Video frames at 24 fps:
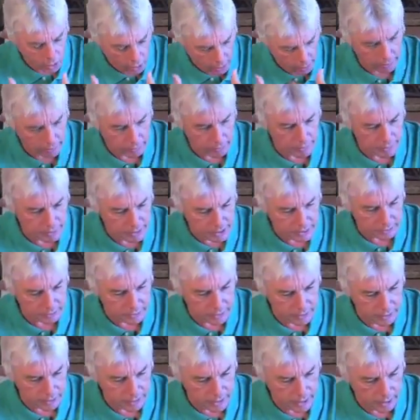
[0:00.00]
coming from a
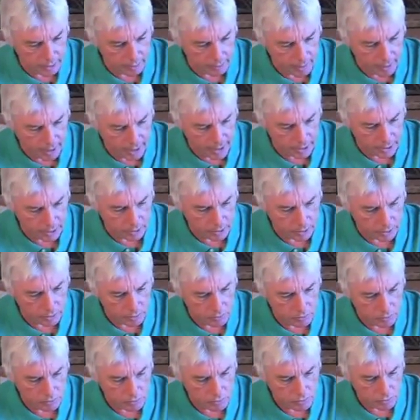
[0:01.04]
different angle,
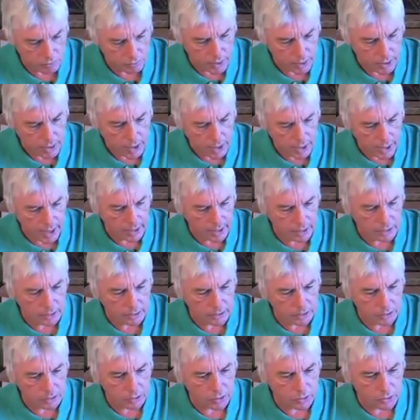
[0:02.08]

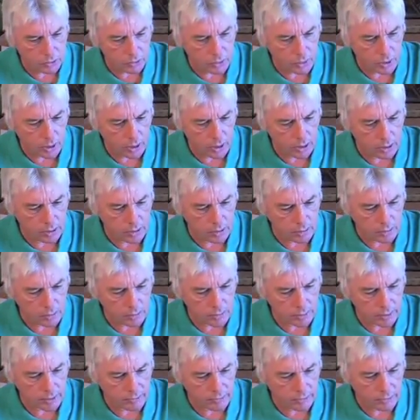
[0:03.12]
and you are,
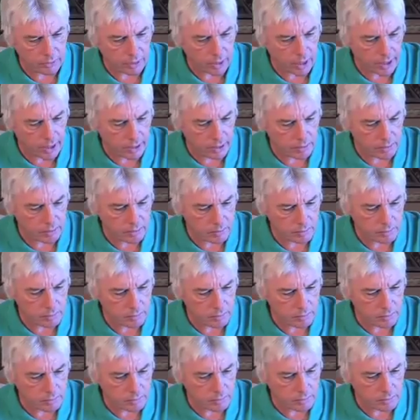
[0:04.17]
if you like,
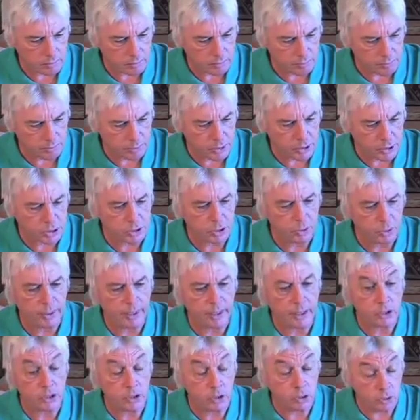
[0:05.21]

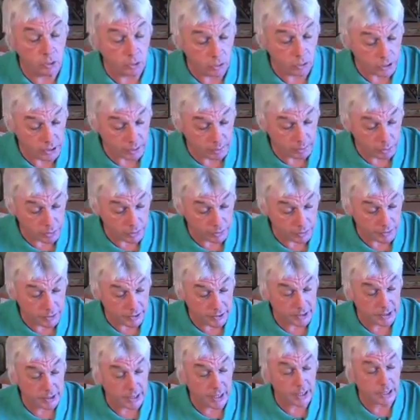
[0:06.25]
pursuing as your symbols of
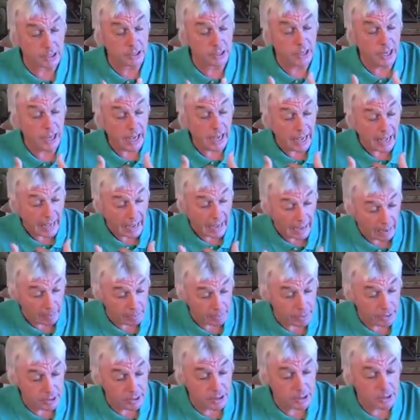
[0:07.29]
success
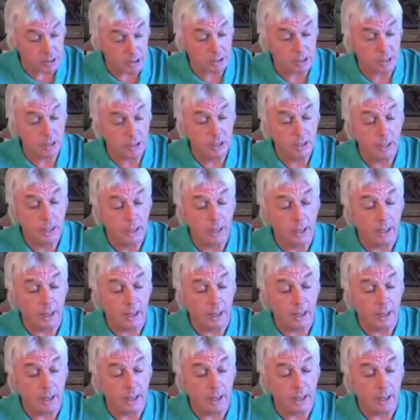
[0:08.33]
happiness,